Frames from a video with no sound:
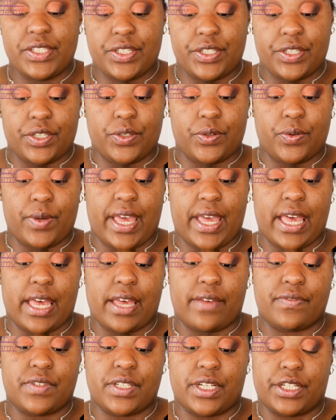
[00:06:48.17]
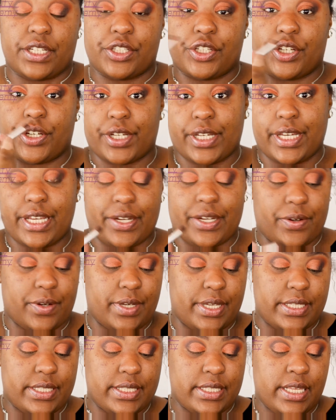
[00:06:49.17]
you have done your cut
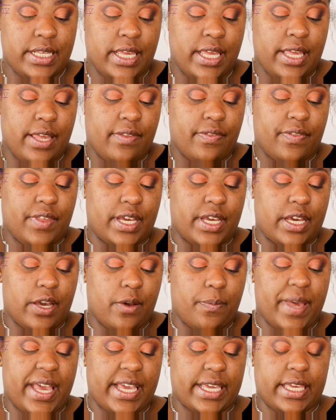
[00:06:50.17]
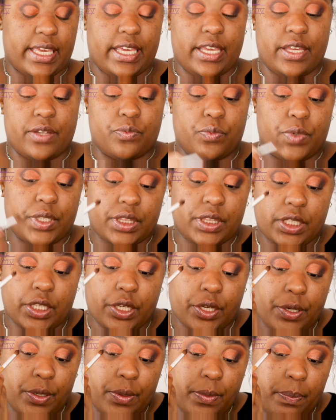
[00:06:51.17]
crease, then go back in with
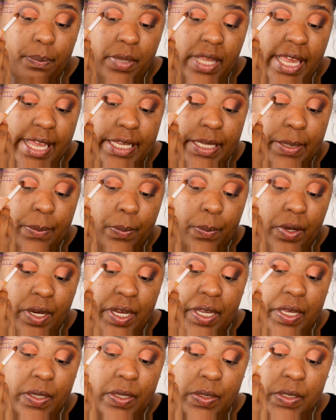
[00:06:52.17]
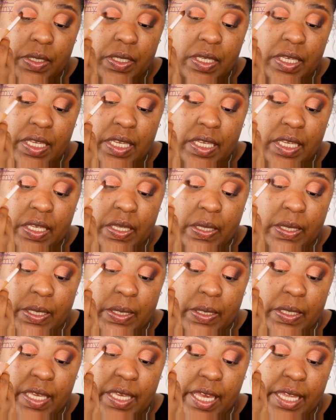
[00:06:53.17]
your black and brown
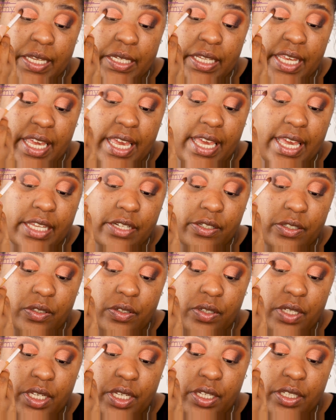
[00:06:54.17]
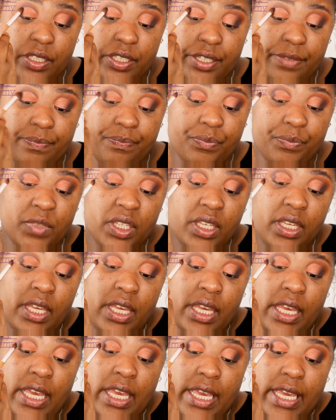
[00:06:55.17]
and kind of add a little color,
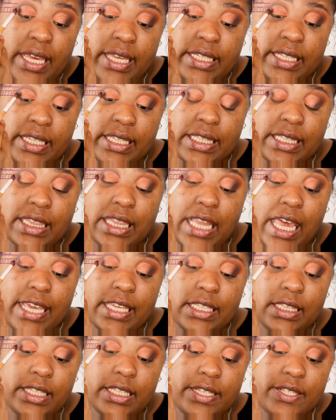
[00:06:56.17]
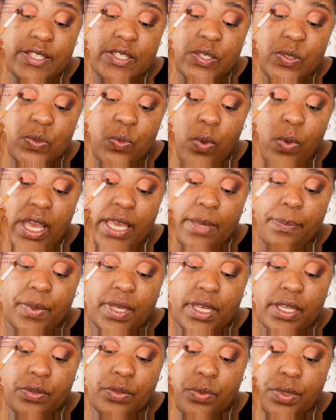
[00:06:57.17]
and then lightly swipe
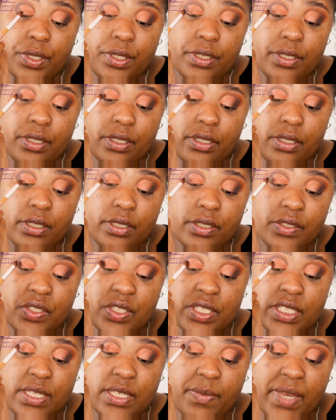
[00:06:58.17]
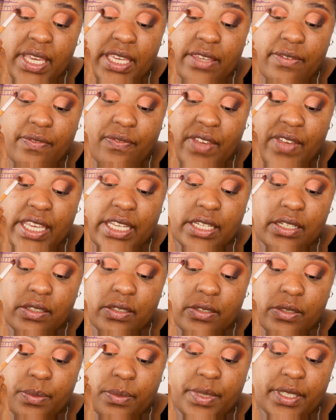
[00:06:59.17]
inward just to make it fade a
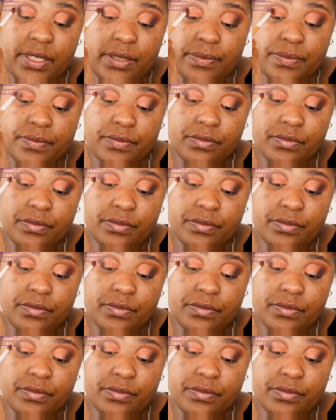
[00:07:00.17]
little bit,